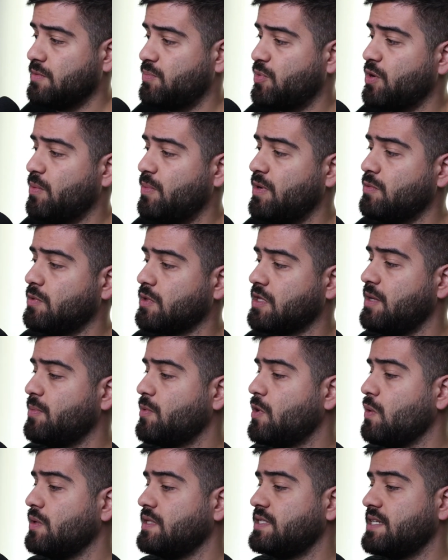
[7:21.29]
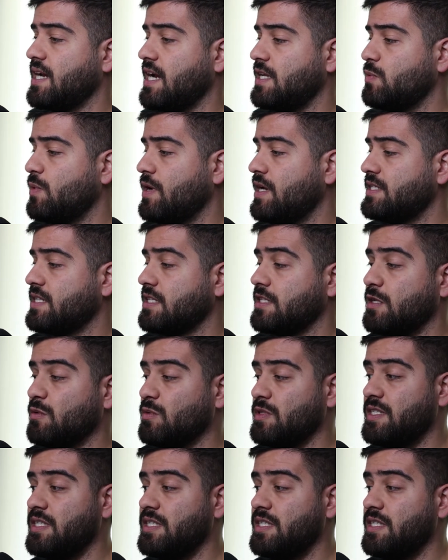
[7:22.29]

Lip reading: Probably will keep going sideways until we